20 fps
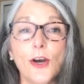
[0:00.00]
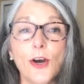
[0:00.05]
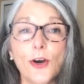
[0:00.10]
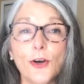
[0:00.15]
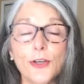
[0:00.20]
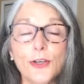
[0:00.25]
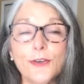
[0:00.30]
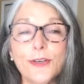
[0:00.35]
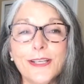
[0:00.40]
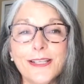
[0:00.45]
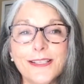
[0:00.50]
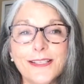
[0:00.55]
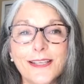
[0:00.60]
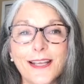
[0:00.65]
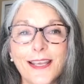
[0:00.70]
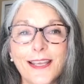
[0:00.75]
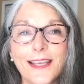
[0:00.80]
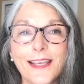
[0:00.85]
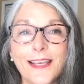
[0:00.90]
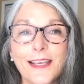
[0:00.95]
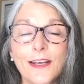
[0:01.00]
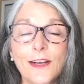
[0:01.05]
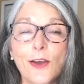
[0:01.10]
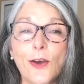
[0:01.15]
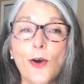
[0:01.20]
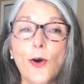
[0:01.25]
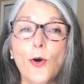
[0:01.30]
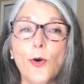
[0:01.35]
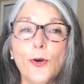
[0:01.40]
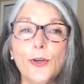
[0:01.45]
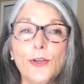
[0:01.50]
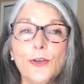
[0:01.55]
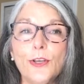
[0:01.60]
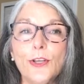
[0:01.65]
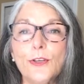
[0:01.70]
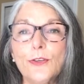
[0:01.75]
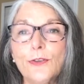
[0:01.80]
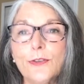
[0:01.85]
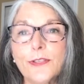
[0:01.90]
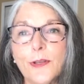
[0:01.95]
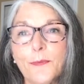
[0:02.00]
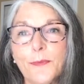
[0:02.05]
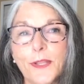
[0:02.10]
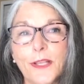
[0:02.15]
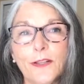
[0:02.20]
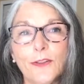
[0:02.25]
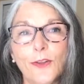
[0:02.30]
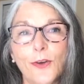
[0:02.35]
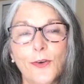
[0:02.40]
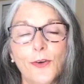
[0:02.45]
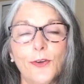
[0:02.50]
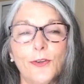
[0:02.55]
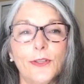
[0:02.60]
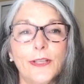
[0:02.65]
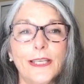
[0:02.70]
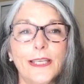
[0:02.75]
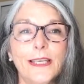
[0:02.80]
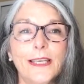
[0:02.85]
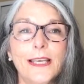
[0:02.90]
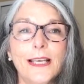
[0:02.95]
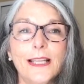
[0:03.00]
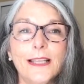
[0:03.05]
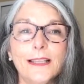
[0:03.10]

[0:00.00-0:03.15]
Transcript: or you can stay in, or you can do something locally.